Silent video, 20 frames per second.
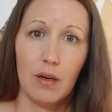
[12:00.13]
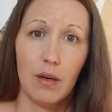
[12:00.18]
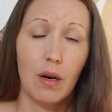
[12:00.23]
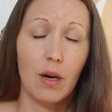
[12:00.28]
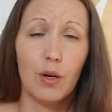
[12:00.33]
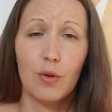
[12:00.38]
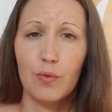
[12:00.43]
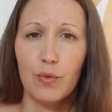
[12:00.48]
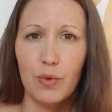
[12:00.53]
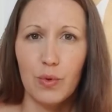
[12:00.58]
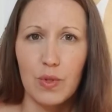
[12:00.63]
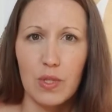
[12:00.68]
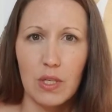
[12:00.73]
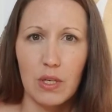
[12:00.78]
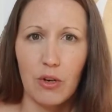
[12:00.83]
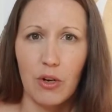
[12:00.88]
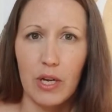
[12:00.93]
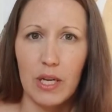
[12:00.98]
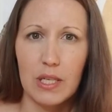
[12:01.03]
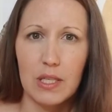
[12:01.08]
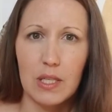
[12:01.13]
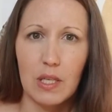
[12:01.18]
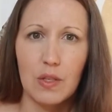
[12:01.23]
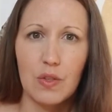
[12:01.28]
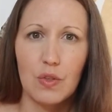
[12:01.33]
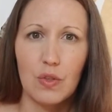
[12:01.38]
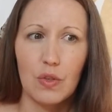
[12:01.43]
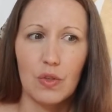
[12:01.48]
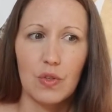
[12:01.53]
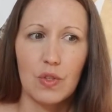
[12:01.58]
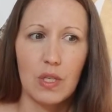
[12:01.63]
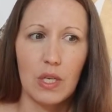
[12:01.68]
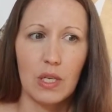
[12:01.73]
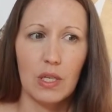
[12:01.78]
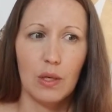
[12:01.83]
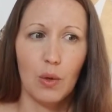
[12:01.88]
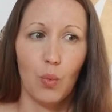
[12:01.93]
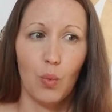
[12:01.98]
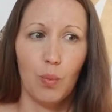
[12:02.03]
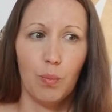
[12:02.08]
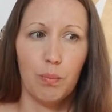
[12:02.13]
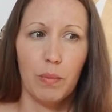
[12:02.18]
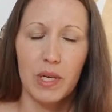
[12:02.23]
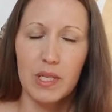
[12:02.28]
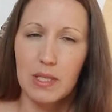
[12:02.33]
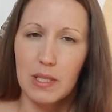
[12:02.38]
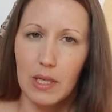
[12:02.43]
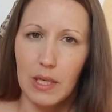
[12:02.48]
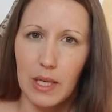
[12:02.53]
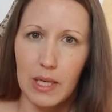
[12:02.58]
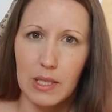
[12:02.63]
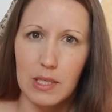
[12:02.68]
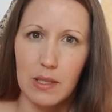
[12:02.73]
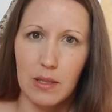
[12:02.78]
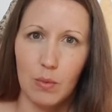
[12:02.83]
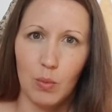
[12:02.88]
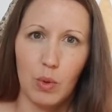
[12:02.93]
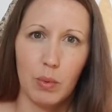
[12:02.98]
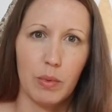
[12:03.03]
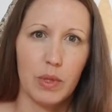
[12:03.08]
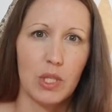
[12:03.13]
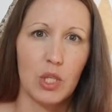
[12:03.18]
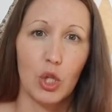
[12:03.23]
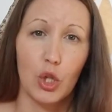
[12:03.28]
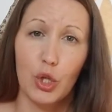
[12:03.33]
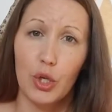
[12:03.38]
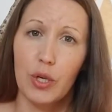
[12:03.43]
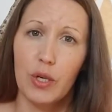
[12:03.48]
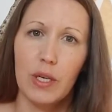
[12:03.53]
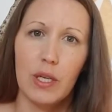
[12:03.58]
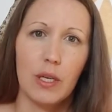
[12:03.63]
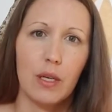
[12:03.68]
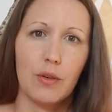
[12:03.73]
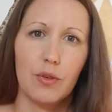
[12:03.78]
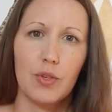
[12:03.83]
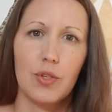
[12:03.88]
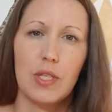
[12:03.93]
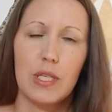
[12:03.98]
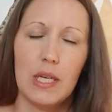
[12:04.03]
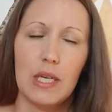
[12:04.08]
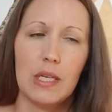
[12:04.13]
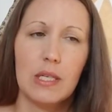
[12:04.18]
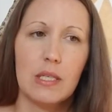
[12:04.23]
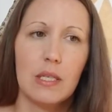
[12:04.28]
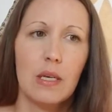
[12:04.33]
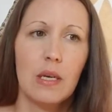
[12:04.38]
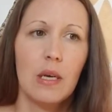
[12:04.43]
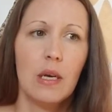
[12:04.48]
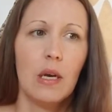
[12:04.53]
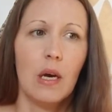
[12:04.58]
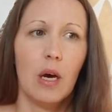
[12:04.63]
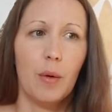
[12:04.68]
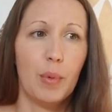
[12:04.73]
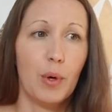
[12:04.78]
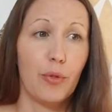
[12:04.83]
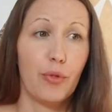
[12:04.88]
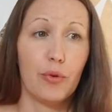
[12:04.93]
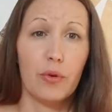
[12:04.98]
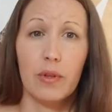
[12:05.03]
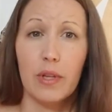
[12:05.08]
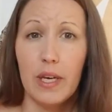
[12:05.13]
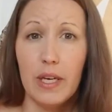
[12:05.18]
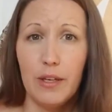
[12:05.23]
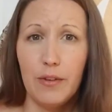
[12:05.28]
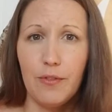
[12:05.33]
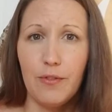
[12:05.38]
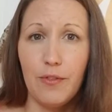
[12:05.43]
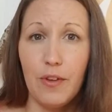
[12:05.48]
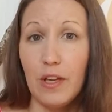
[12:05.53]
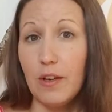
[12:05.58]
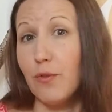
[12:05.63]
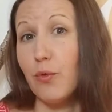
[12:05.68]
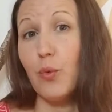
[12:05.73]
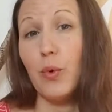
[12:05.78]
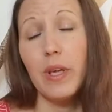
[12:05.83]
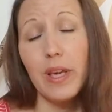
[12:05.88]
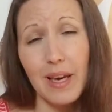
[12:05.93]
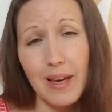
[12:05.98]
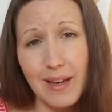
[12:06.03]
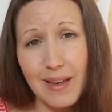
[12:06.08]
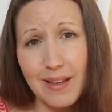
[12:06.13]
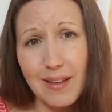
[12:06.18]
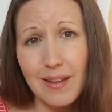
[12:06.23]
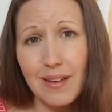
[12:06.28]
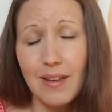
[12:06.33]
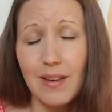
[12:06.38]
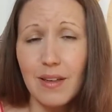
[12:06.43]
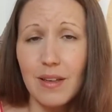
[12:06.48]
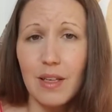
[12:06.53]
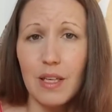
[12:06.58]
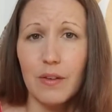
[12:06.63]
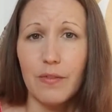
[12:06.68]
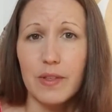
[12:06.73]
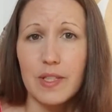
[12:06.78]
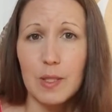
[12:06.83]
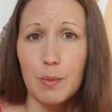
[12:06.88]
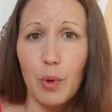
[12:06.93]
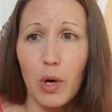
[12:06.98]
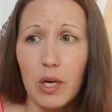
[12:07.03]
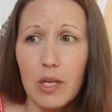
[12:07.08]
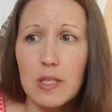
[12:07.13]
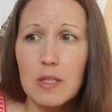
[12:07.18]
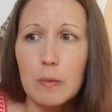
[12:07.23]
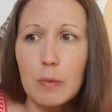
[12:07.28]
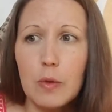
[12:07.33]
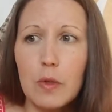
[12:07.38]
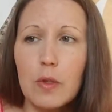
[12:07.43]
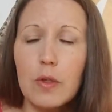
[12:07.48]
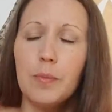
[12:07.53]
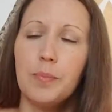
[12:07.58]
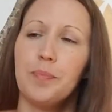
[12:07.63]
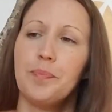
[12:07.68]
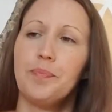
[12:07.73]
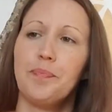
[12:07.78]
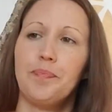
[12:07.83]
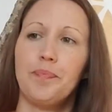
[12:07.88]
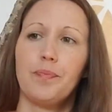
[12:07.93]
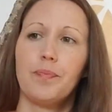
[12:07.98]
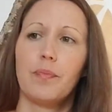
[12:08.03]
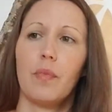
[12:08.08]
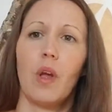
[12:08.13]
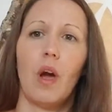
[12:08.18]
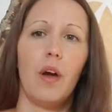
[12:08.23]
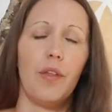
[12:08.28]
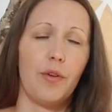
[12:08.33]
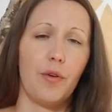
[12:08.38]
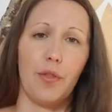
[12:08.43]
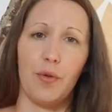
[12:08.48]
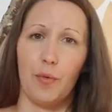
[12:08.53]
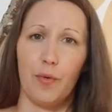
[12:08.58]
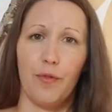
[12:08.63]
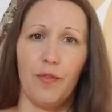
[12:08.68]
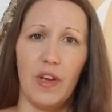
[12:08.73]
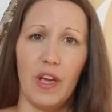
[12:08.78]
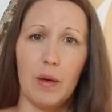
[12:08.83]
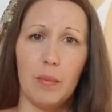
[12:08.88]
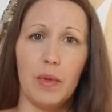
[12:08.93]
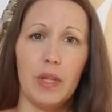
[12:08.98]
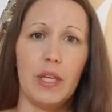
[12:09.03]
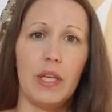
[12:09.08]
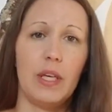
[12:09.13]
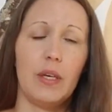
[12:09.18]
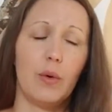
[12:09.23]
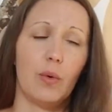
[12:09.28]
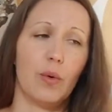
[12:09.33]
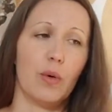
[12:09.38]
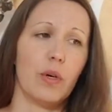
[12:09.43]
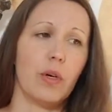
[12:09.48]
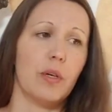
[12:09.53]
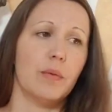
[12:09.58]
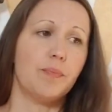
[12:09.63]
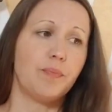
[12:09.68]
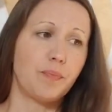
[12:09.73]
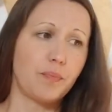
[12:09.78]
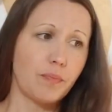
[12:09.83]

our roots and our ancestors and must connect to them. We must learn and understand about their life if we can, if it's possible, either through family or